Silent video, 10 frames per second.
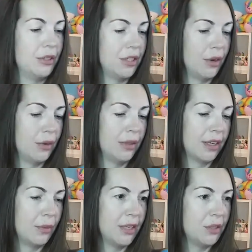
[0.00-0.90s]
so
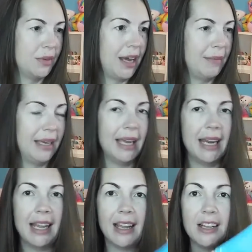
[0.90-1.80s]
little ones would not be
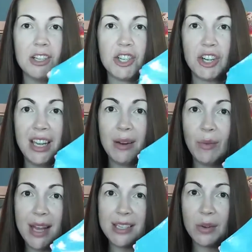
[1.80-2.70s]
getting dirty and
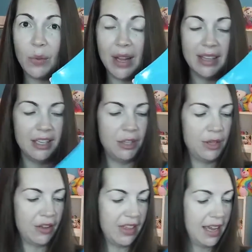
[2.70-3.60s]
wet while they do
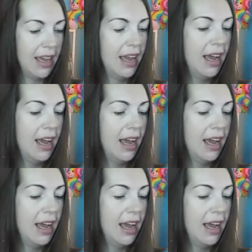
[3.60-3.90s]
their thing.